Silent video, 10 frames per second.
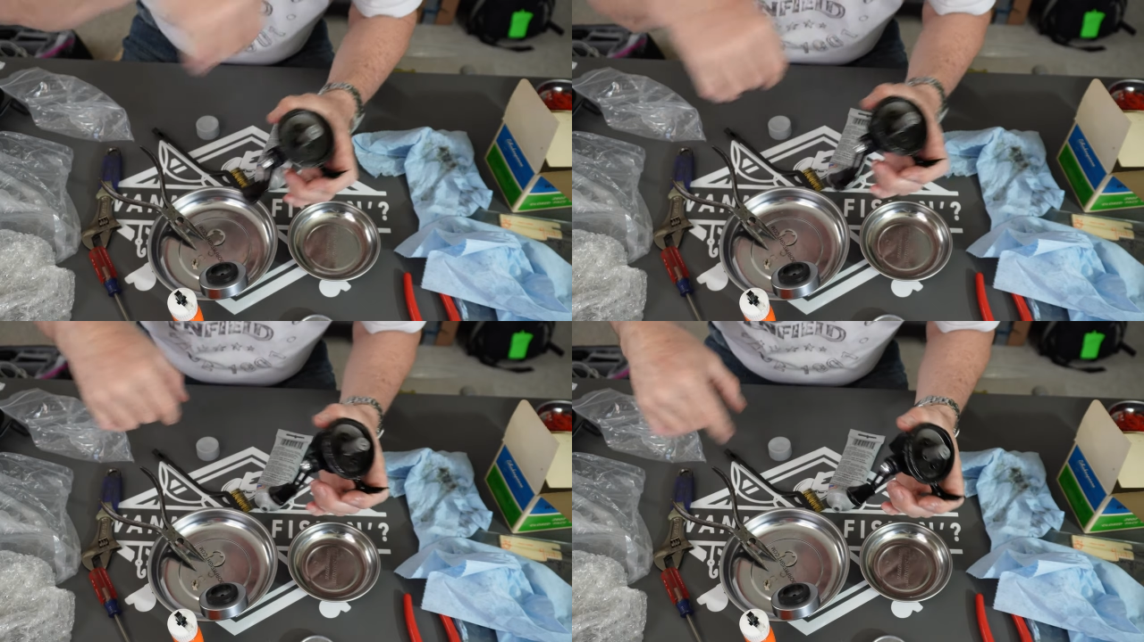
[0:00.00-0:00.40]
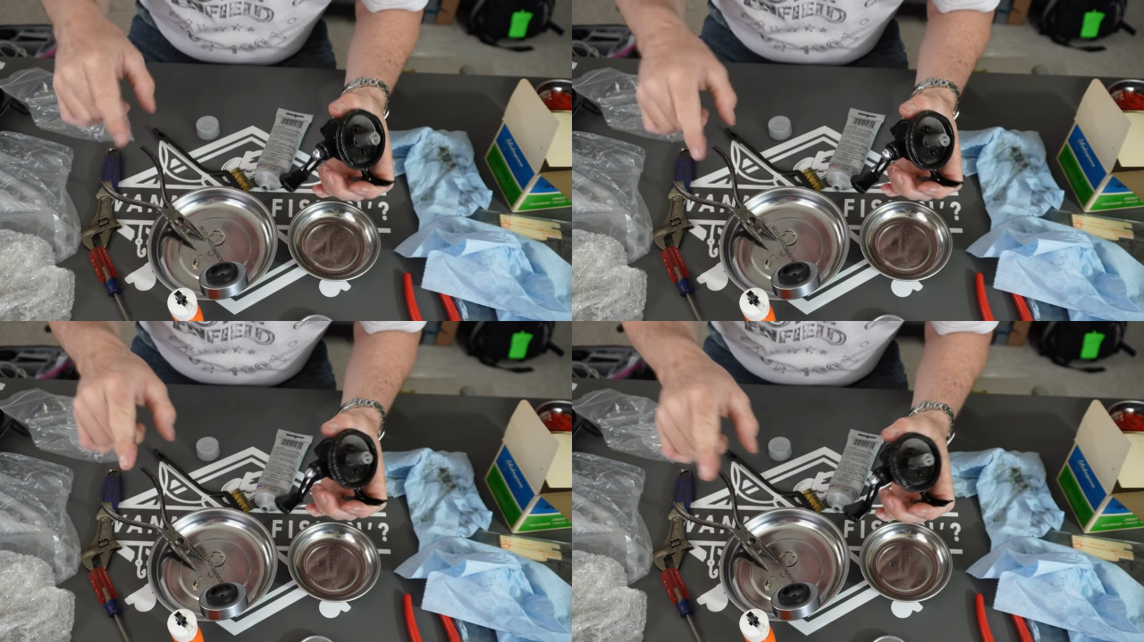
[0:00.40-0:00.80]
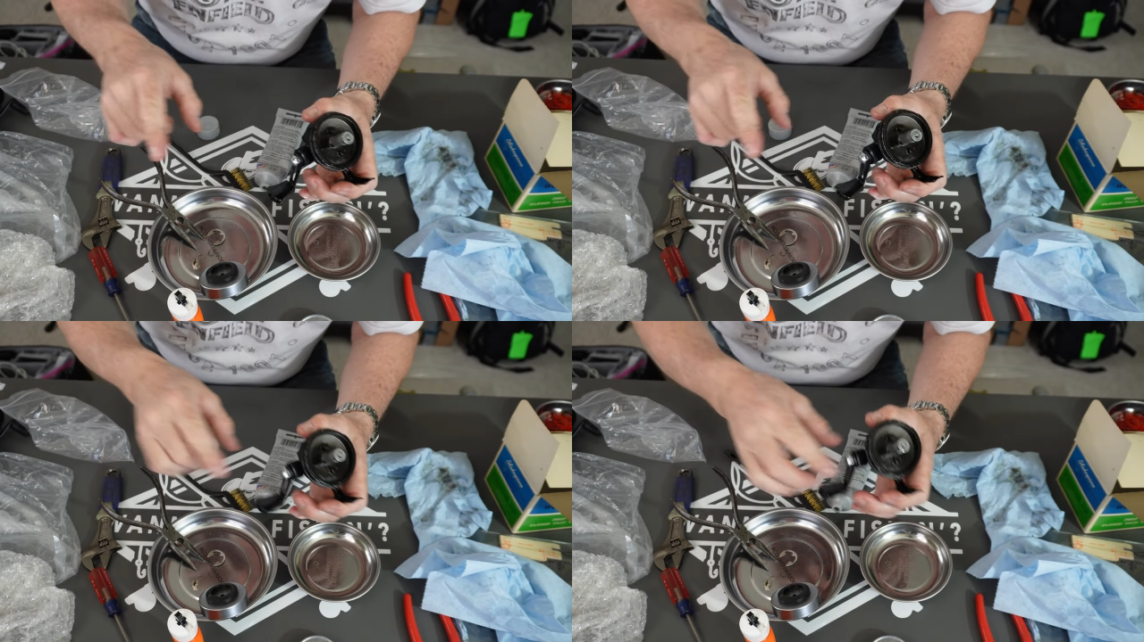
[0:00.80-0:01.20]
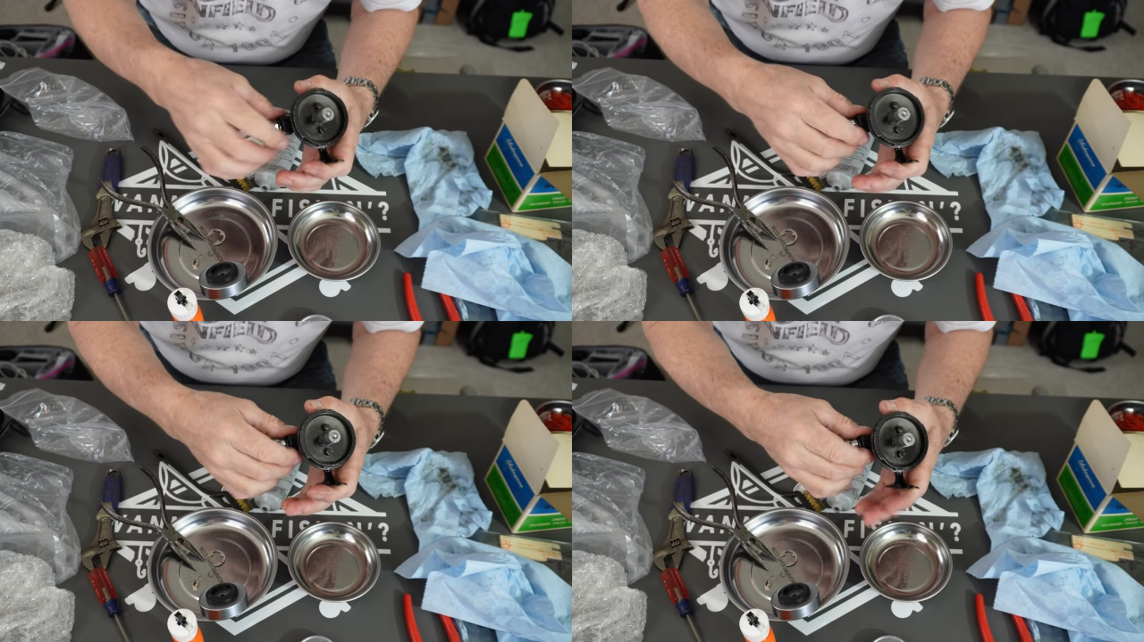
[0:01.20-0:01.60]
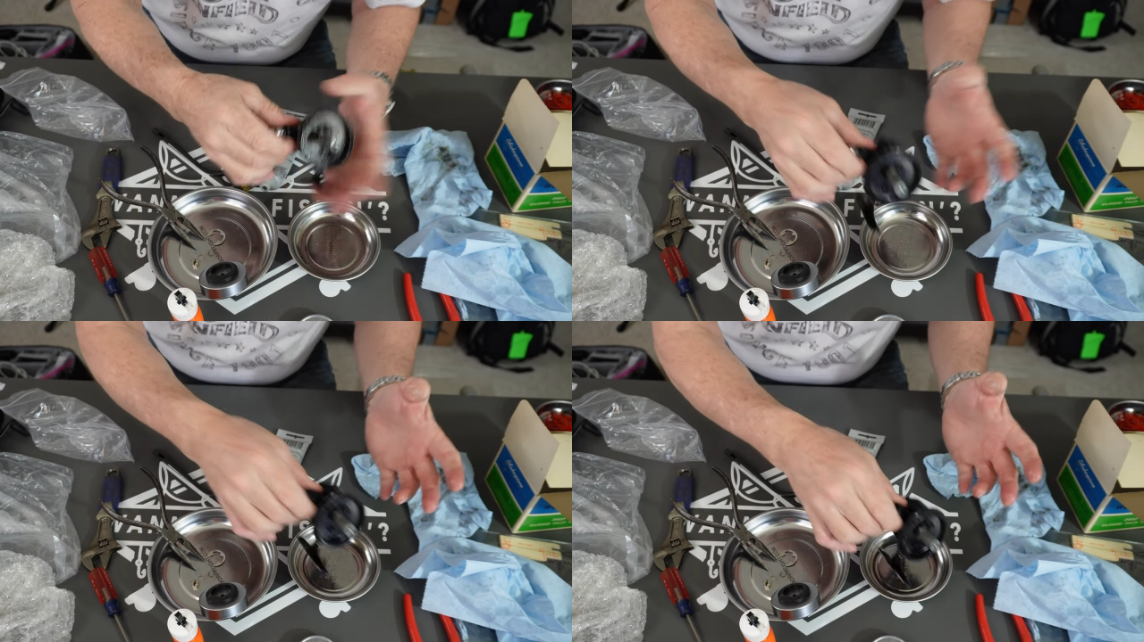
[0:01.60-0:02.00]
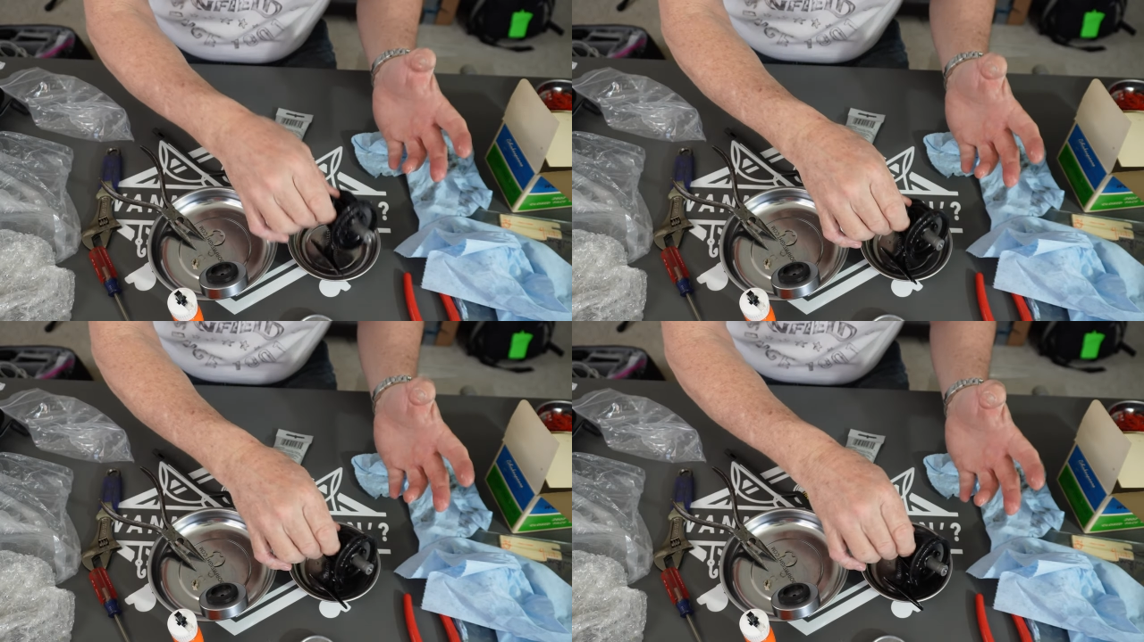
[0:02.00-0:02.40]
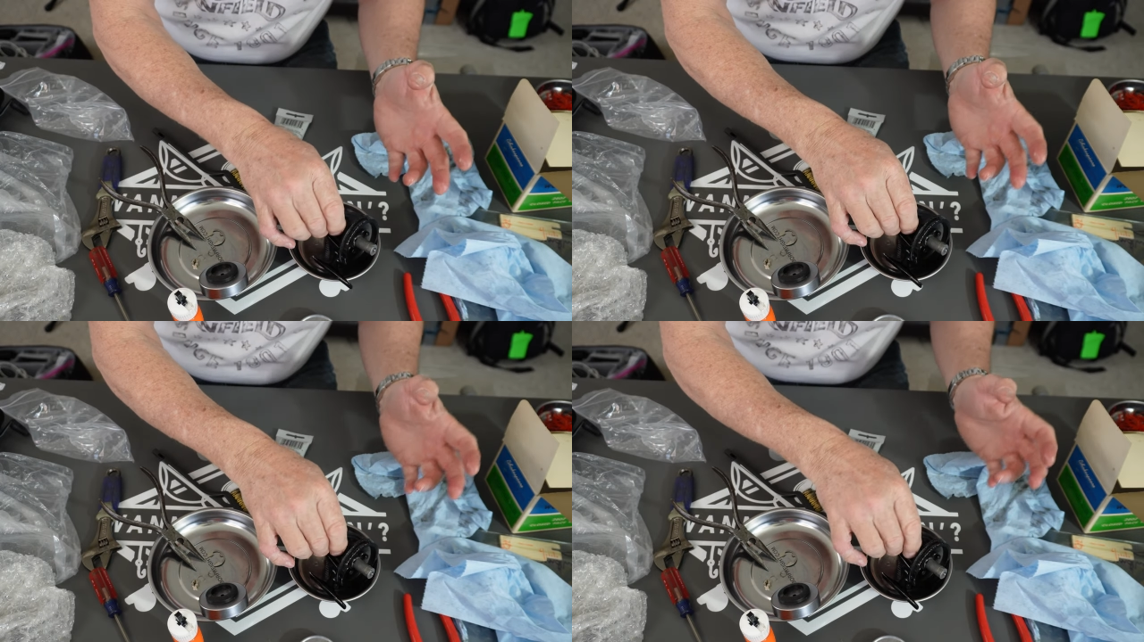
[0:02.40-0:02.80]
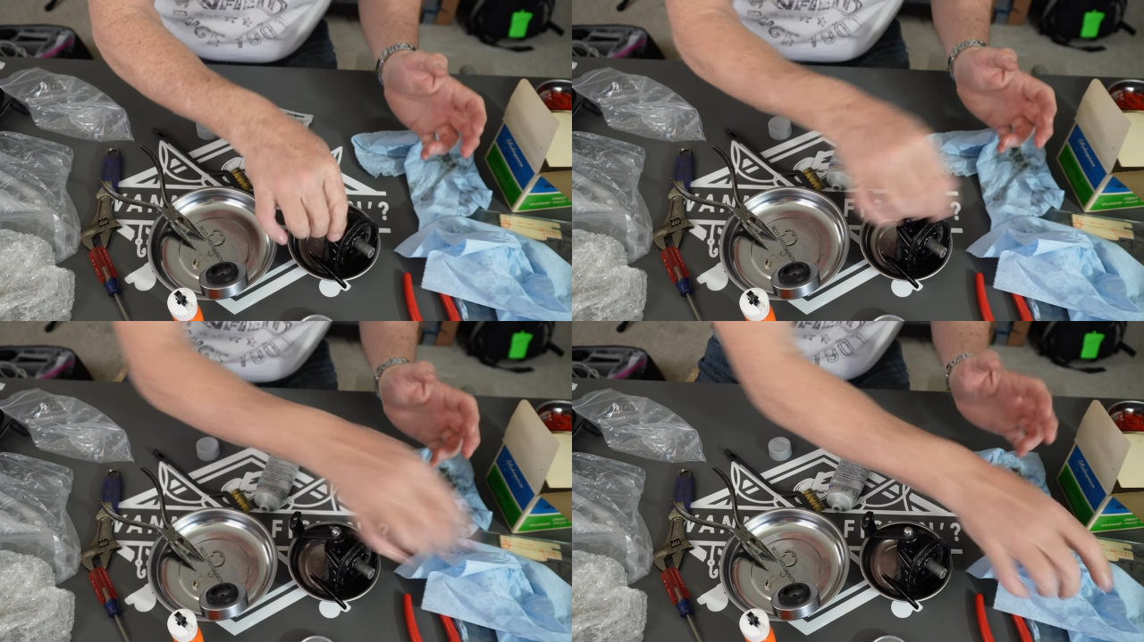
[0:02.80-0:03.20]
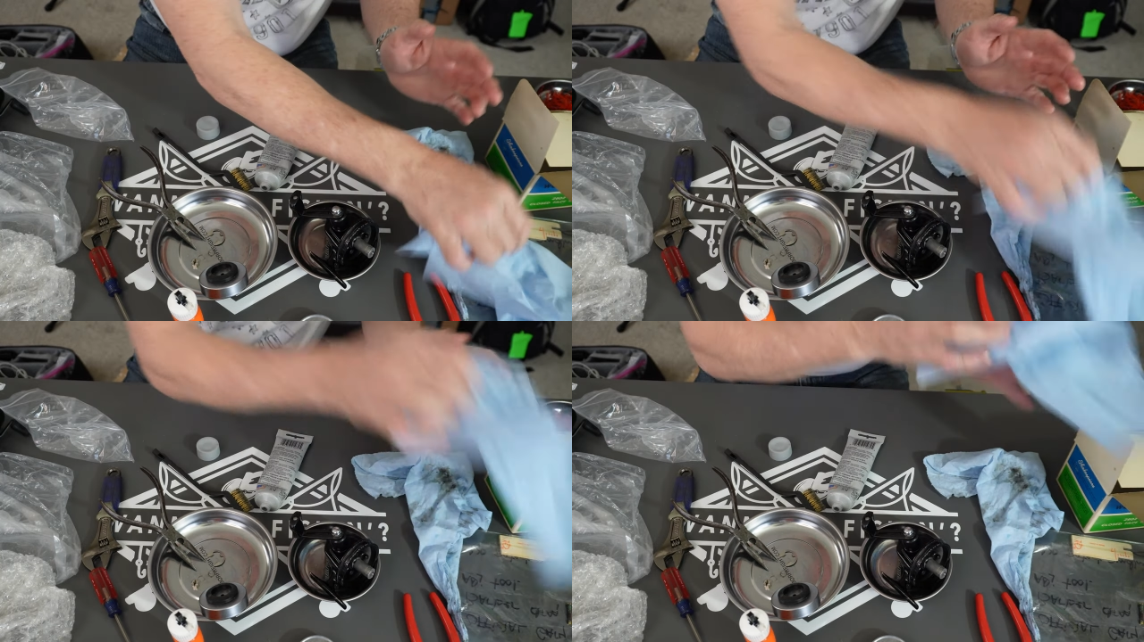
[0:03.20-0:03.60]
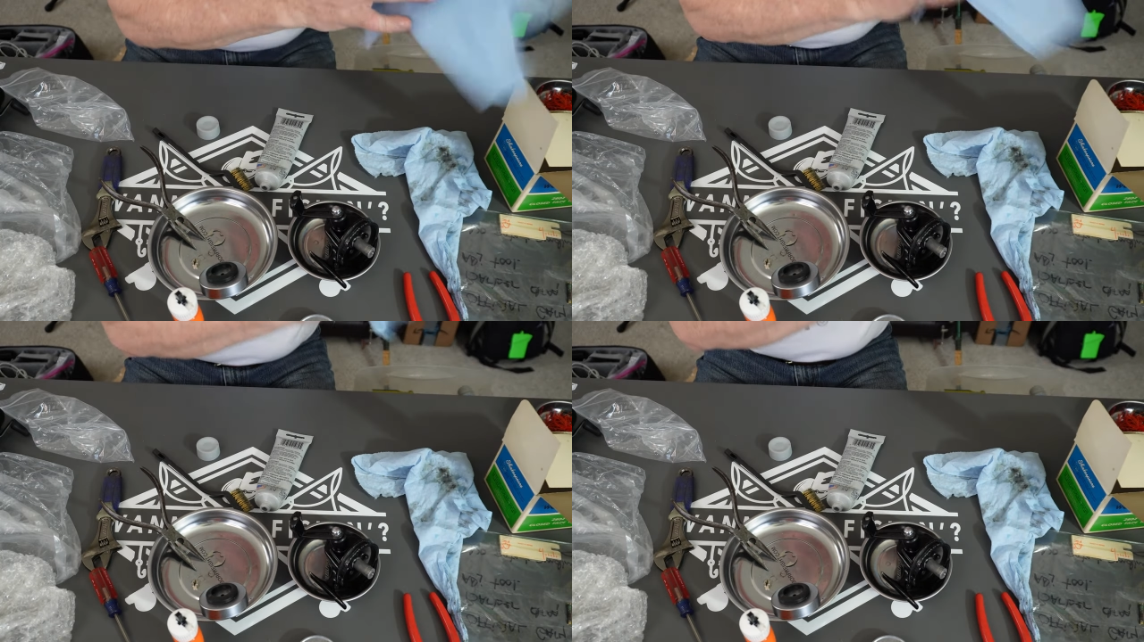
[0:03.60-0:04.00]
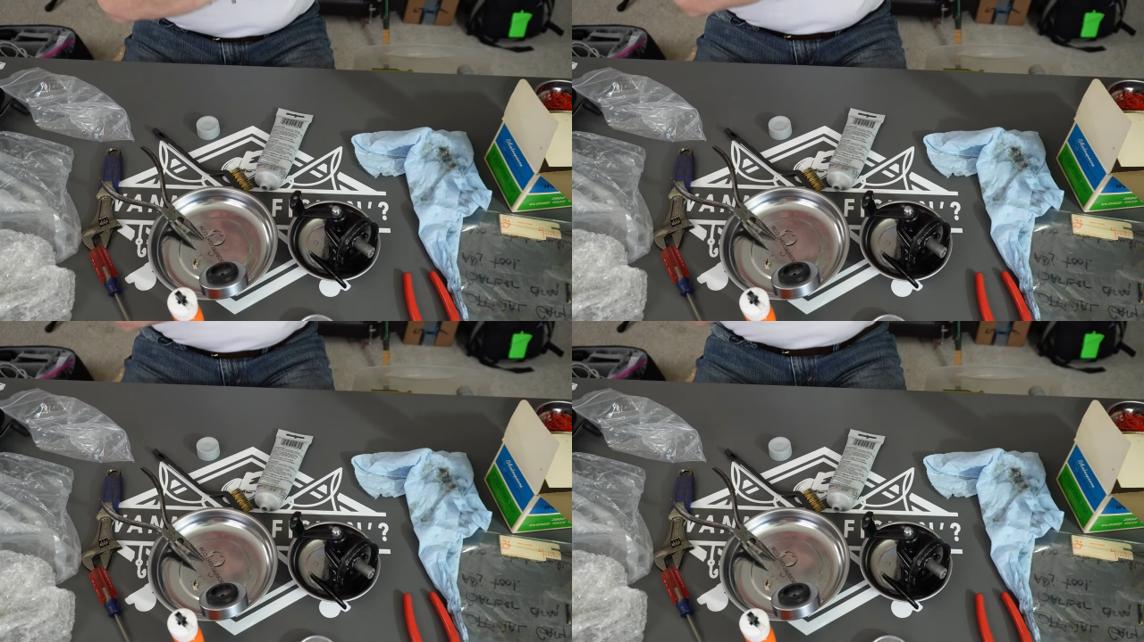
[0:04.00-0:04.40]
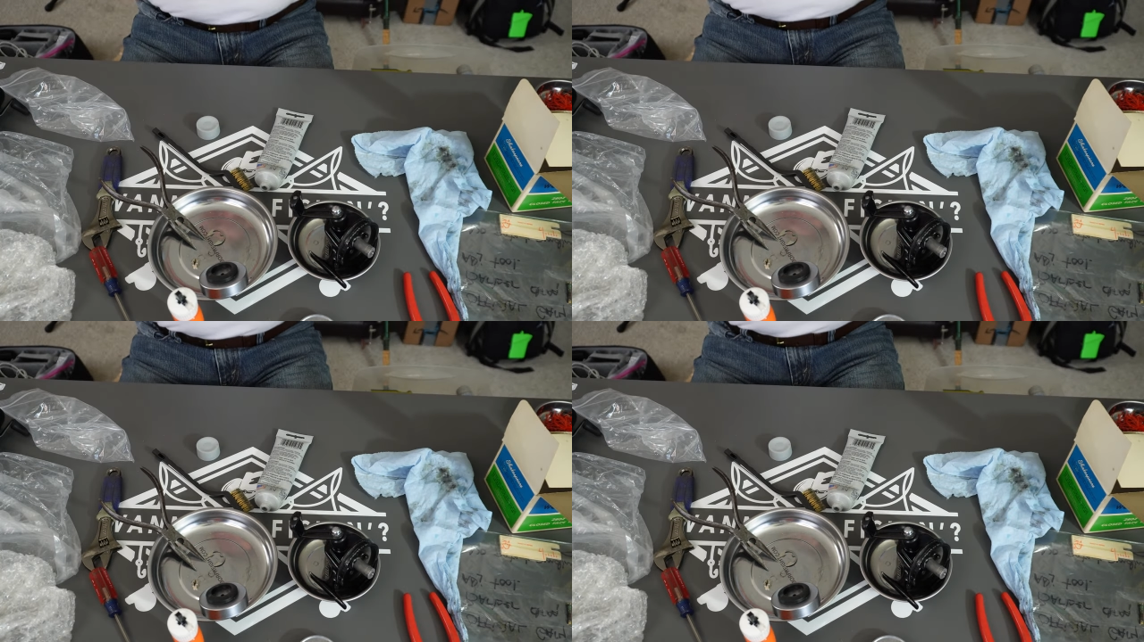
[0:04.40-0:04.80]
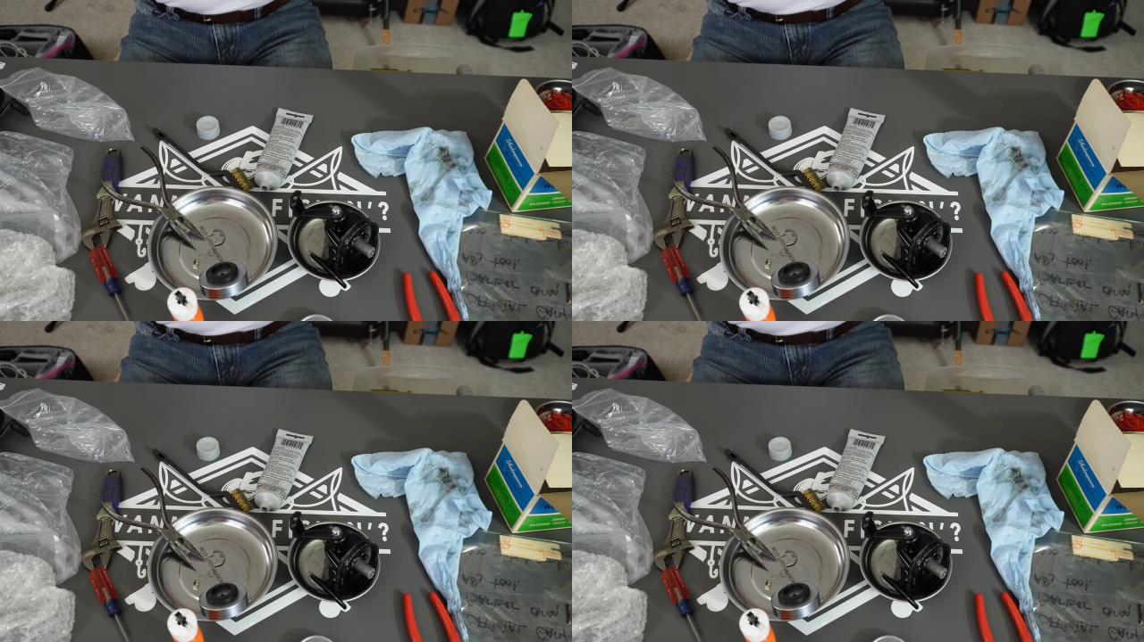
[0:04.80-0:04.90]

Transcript: Nobody's mouth can be seen.